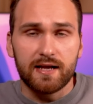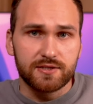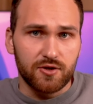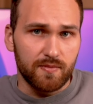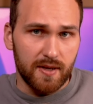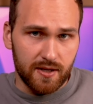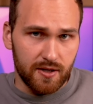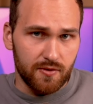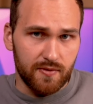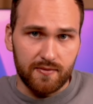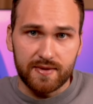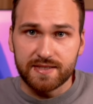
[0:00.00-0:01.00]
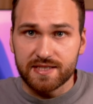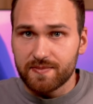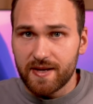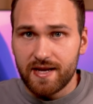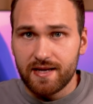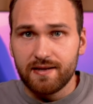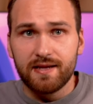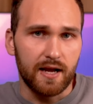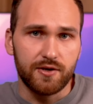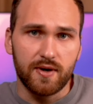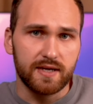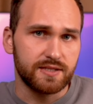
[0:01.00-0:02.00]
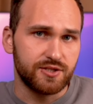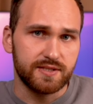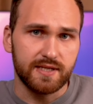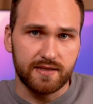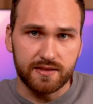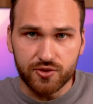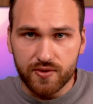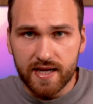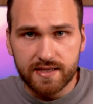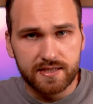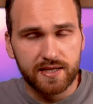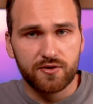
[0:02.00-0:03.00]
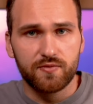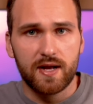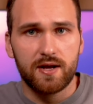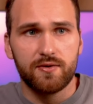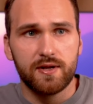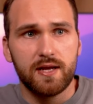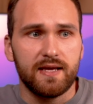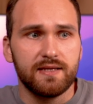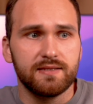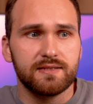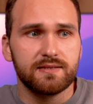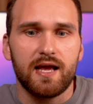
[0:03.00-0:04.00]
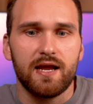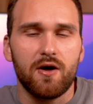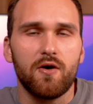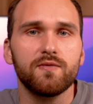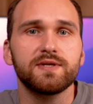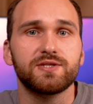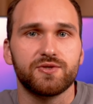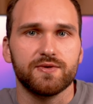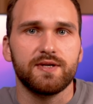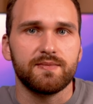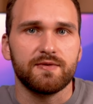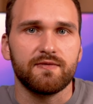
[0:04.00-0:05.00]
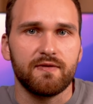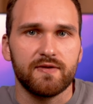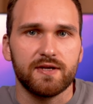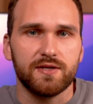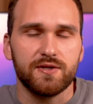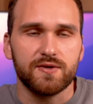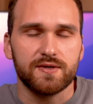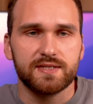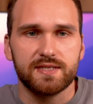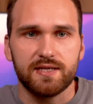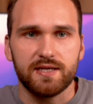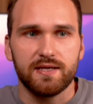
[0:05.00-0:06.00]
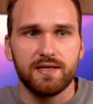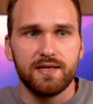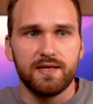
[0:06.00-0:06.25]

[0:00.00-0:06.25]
I sold my car when I went to Spain. I knew I could just take the trains to get around and I had always dreamed of living in New York City